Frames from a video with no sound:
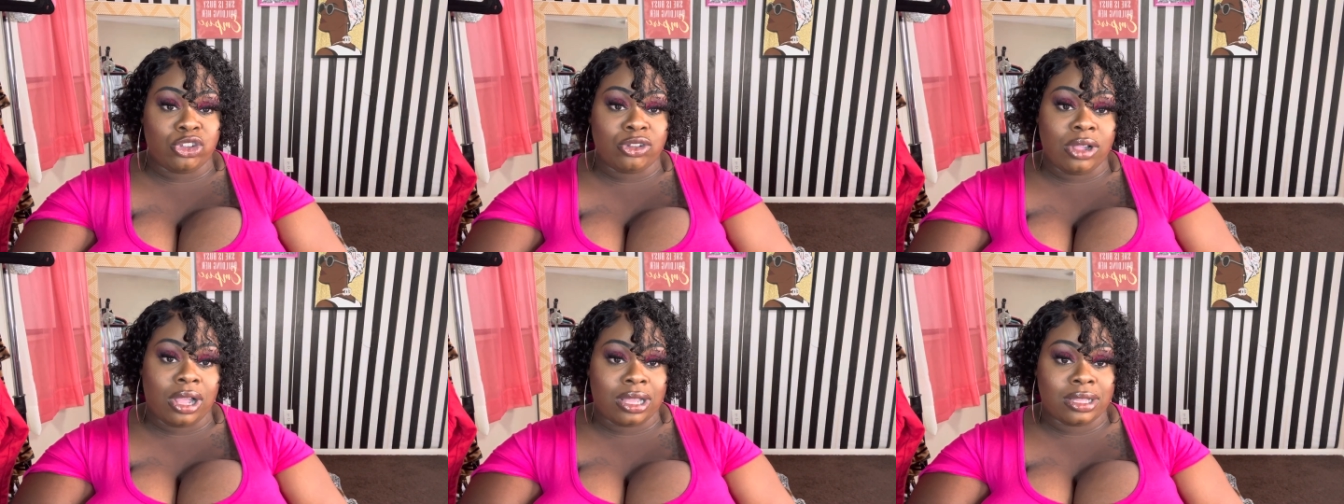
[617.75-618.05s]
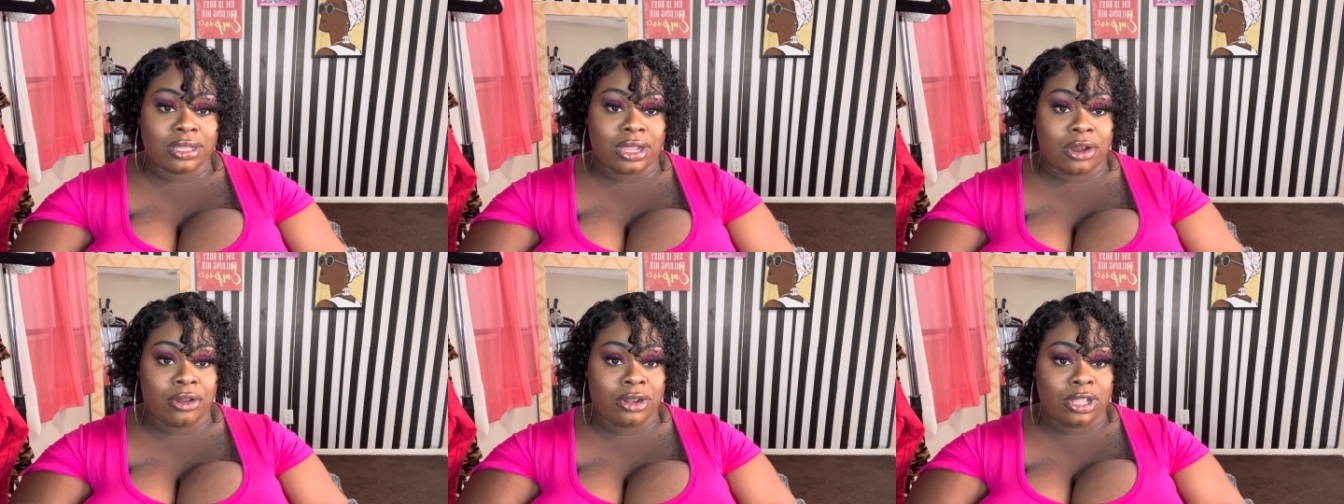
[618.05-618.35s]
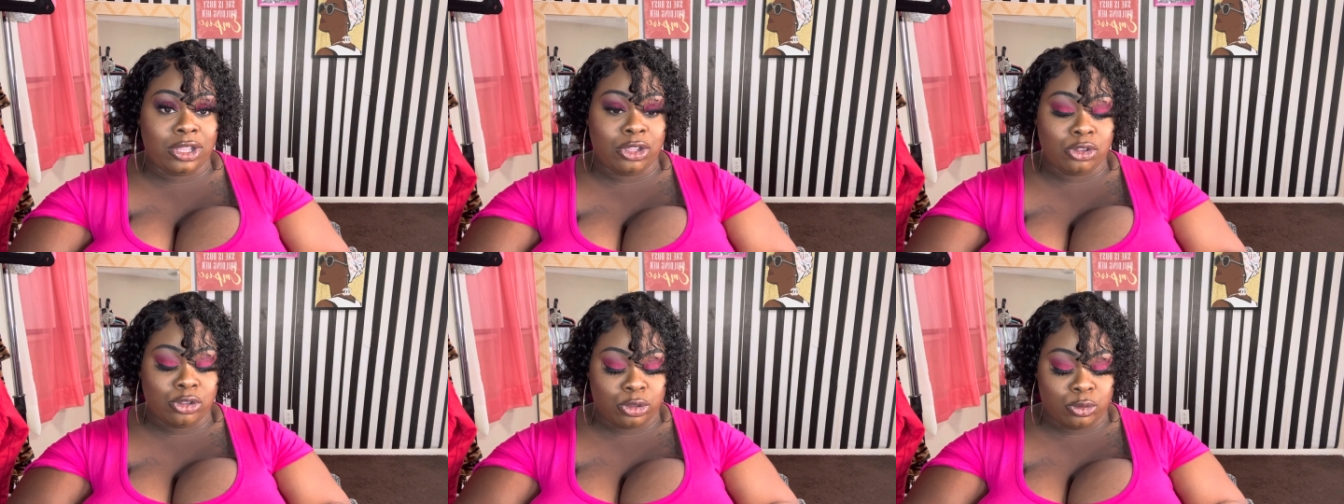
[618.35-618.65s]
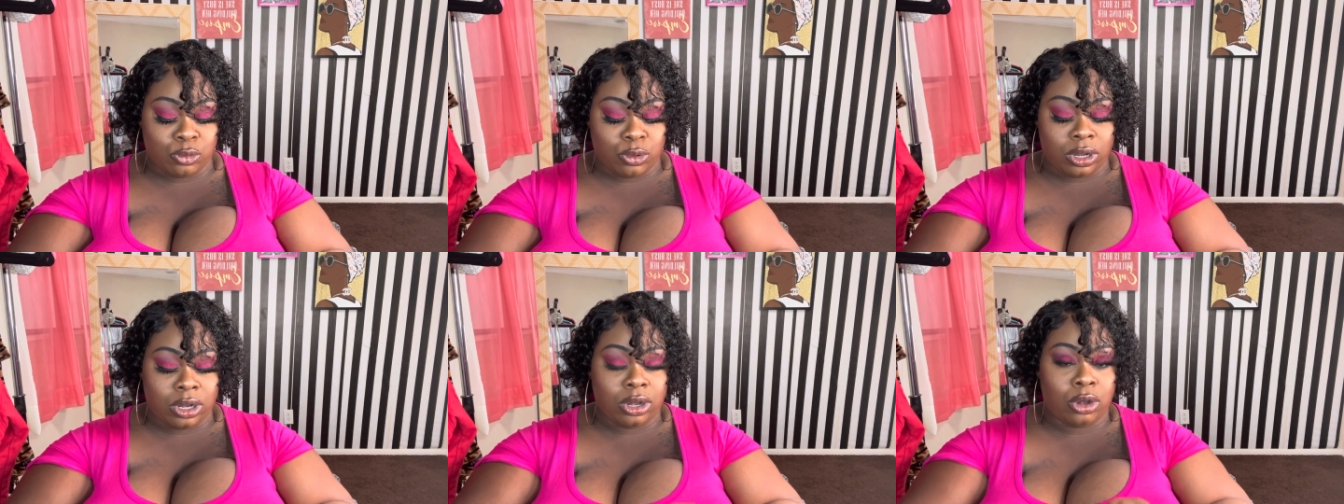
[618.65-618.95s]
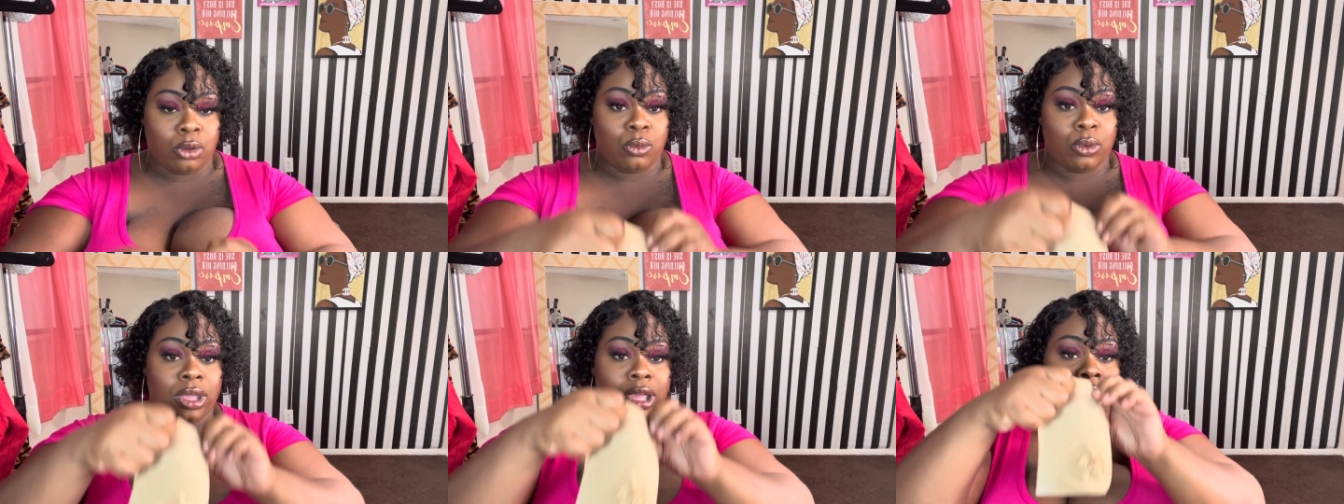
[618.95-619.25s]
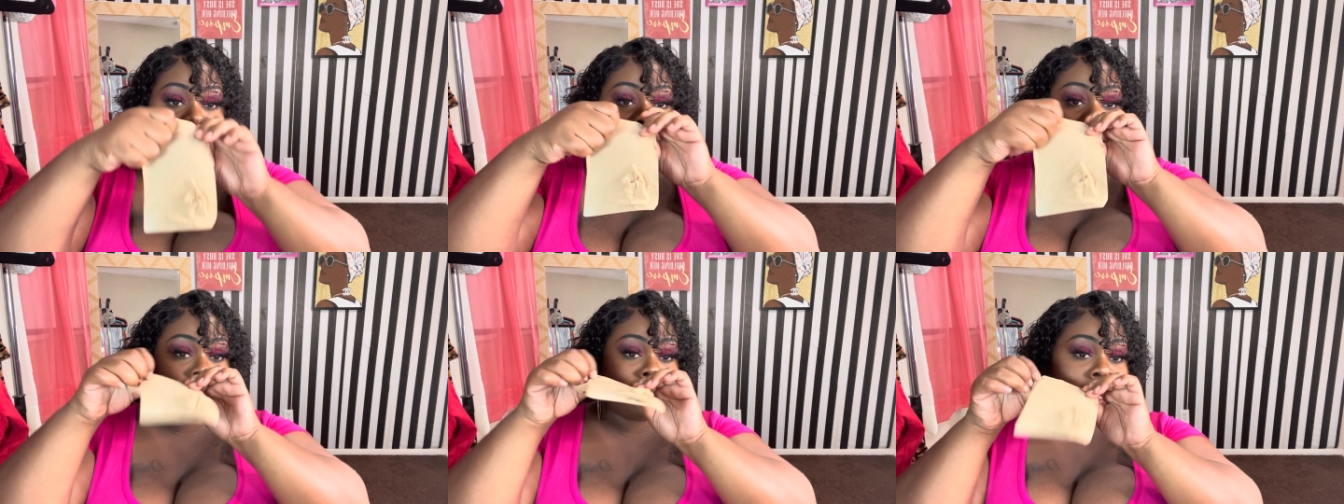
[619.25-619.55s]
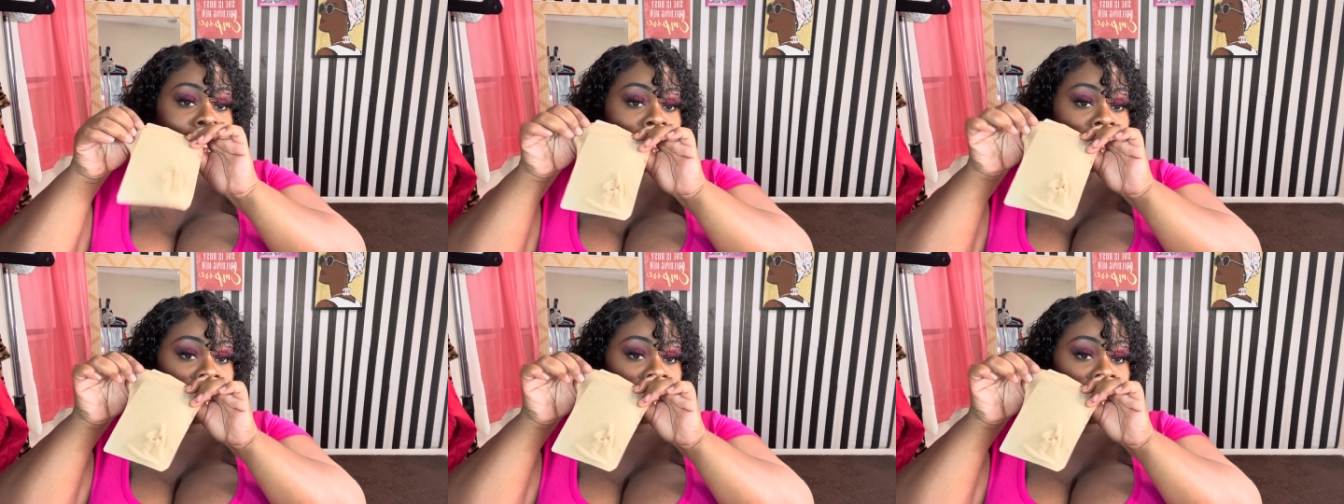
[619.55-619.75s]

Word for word: You guys already used one of the Wake Up.